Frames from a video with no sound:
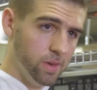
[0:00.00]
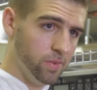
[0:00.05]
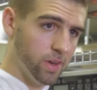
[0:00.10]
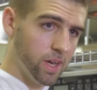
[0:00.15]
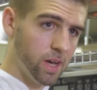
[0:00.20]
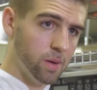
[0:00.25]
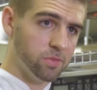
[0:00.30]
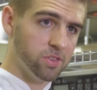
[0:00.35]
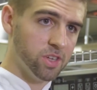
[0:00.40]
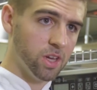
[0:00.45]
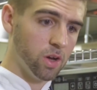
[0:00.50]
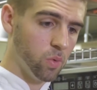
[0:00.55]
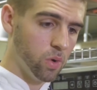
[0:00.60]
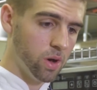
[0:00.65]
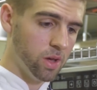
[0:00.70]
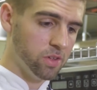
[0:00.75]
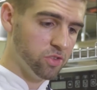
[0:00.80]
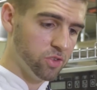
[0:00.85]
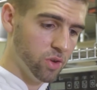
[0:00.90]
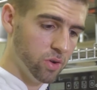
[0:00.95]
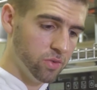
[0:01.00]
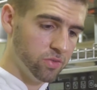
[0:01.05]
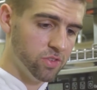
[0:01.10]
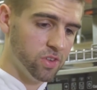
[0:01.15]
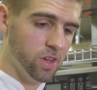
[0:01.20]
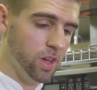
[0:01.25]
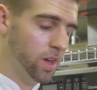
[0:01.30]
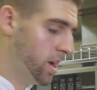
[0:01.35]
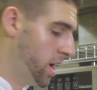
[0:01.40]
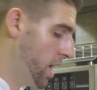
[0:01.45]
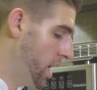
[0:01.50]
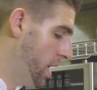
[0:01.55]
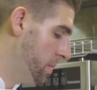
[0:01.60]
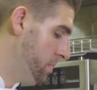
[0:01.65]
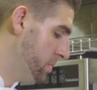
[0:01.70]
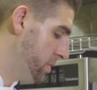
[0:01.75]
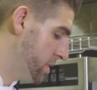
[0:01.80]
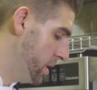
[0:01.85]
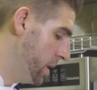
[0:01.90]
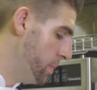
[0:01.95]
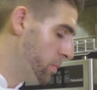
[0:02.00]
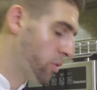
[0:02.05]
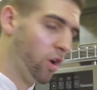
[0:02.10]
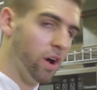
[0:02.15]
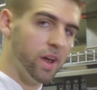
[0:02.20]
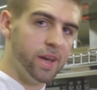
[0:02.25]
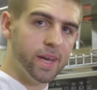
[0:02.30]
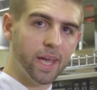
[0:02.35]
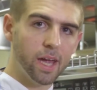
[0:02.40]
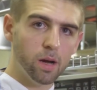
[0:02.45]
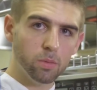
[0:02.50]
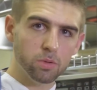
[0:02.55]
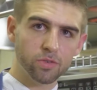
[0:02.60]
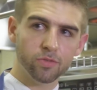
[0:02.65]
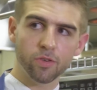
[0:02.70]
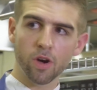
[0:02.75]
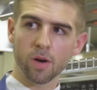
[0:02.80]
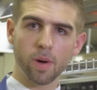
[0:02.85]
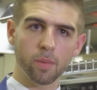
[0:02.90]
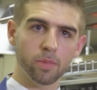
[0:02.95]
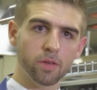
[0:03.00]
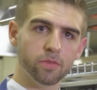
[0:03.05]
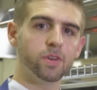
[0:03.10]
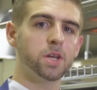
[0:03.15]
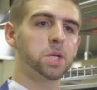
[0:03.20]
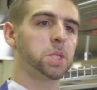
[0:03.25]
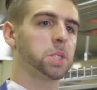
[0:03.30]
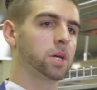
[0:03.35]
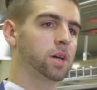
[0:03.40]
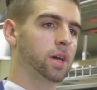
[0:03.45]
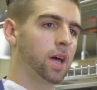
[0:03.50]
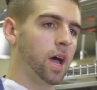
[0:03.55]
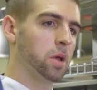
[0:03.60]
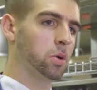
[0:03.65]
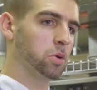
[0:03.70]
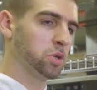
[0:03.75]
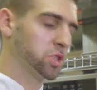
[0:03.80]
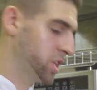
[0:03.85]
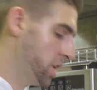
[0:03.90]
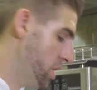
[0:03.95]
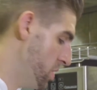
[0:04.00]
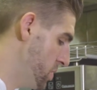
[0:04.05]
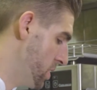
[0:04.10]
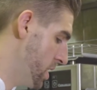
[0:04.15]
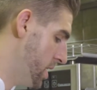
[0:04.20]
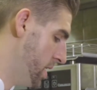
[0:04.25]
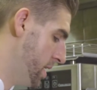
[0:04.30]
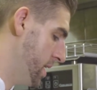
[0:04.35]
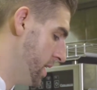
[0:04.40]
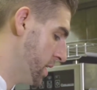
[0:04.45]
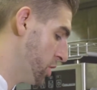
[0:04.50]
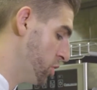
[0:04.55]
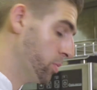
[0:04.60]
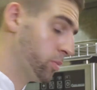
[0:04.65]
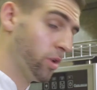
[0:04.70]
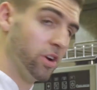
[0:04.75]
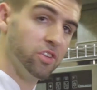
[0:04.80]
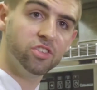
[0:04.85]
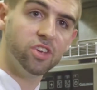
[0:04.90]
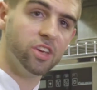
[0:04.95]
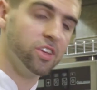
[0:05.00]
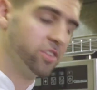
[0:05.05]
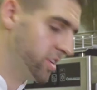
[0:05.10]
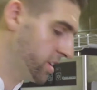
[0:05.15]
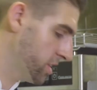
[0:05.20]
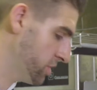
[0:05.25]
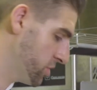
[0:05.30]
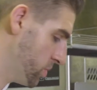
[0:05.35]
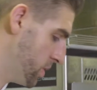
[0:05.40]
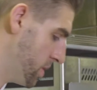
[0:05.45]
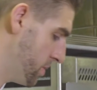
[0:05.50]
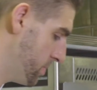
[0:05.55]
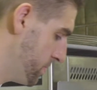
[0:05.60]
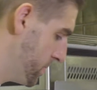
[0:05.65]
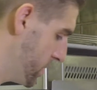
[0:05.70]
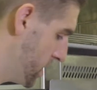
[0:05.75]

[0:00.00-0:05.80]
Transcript: If it comes in quite soft, the brining helps firm up the fish and also incorporate seasoning as well.